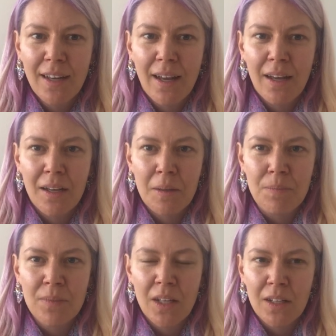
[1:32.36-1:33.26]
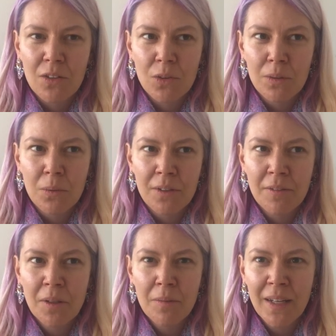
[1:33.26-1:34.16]
And I thought, well, if
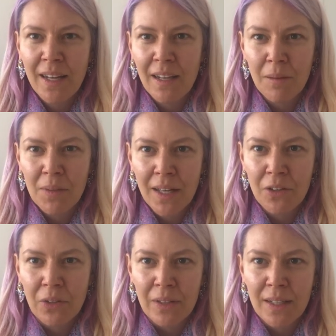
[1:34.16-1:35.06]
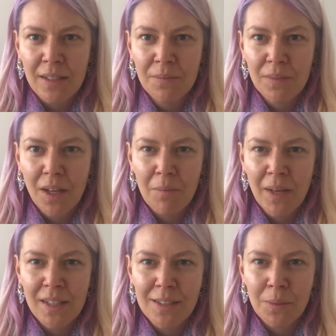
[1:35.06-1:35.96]
I'm going to be getting up that early, I
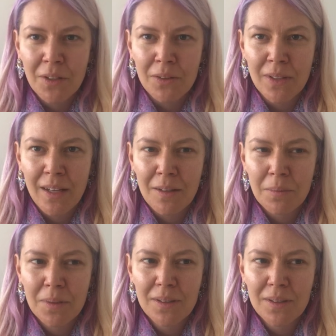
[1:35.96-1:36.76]
may as well get up